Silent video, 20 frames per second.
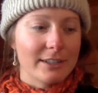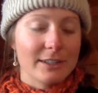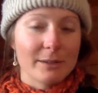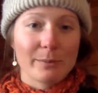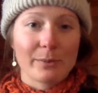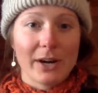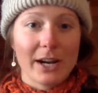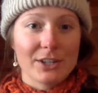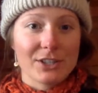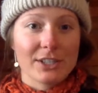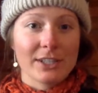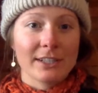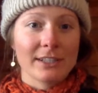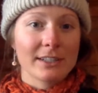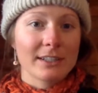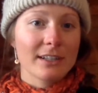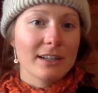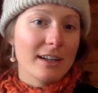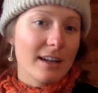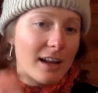
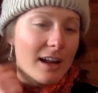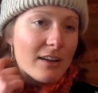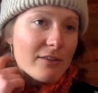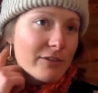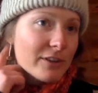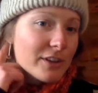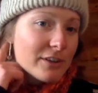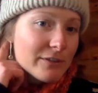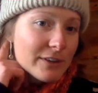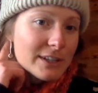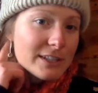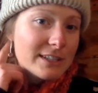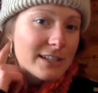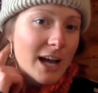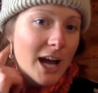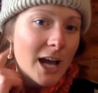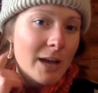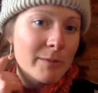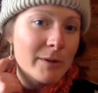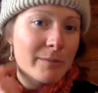depression for the first
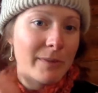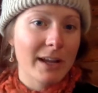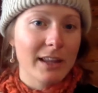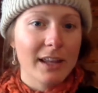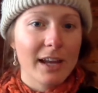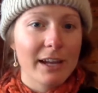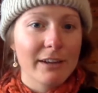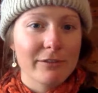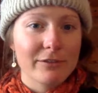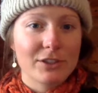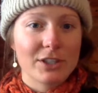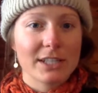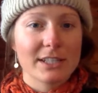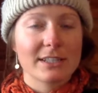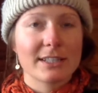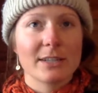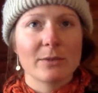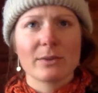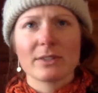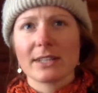time in my life.
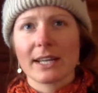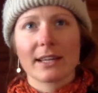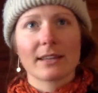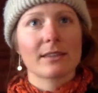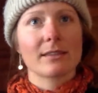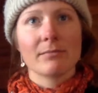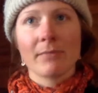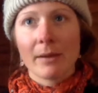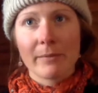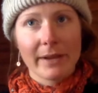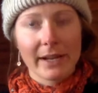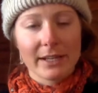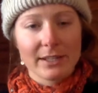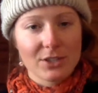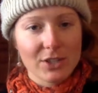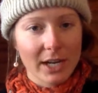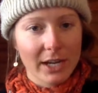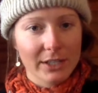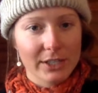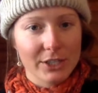Just it was like my
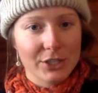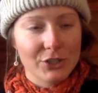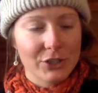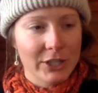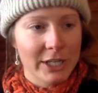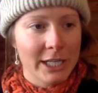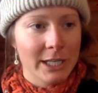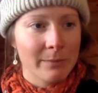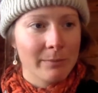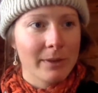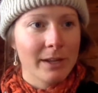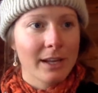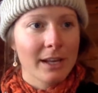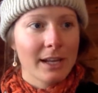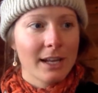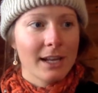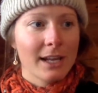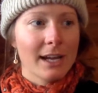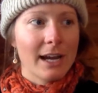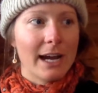biggest childhood dream.
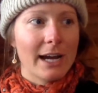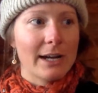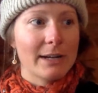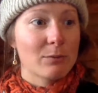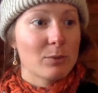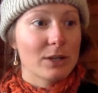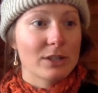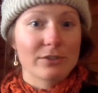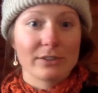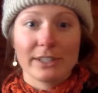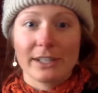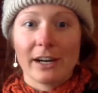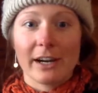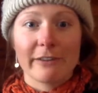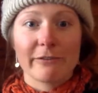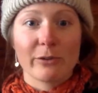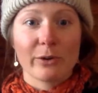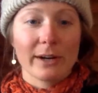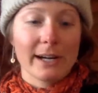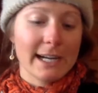I worked really
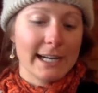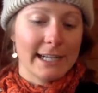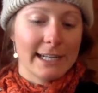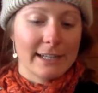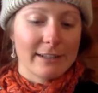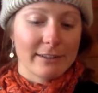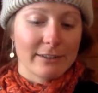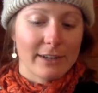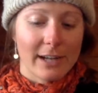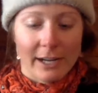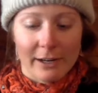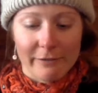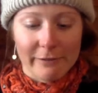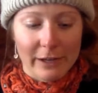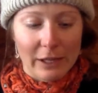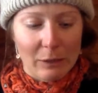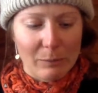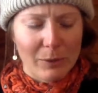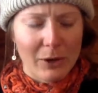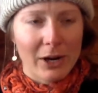hard for it and it kind of
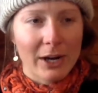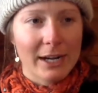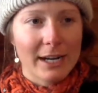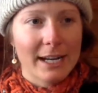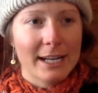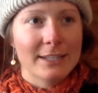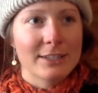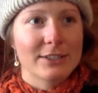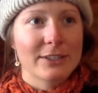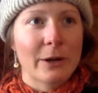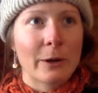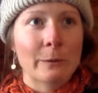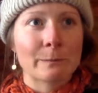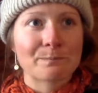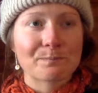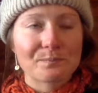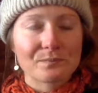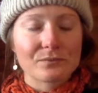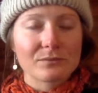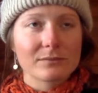fell apart. And
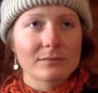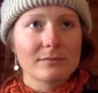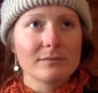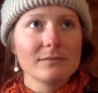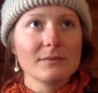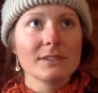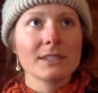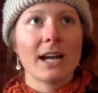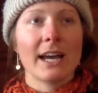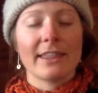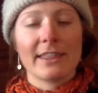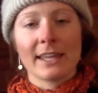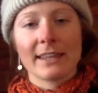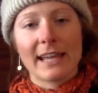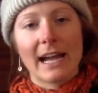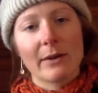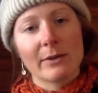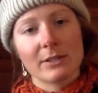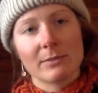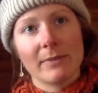so I think
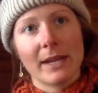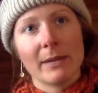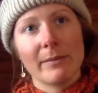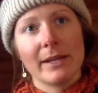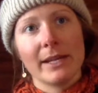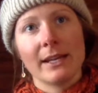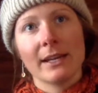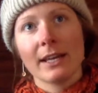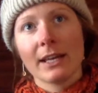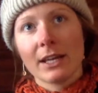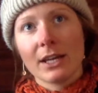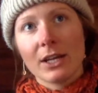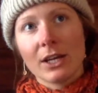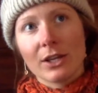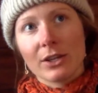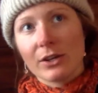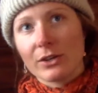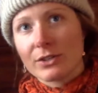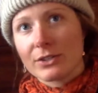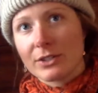that was maybe
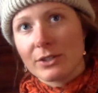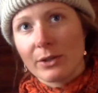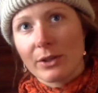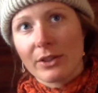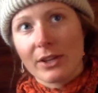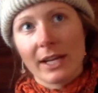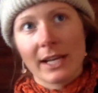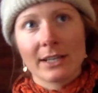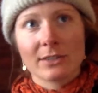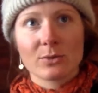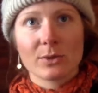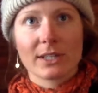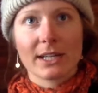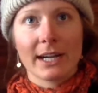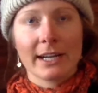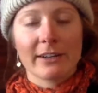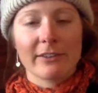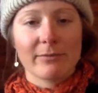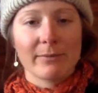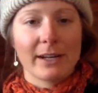those two things were
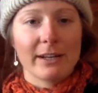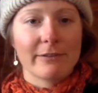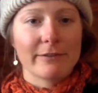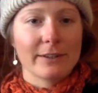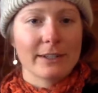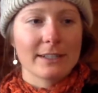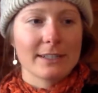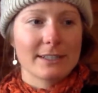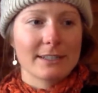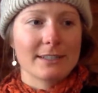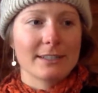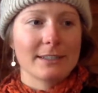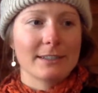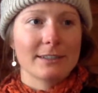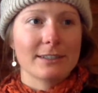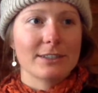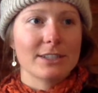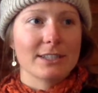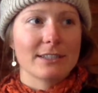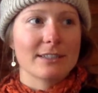kind of my first
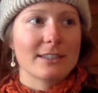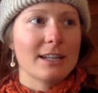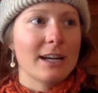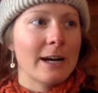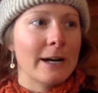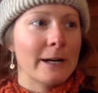just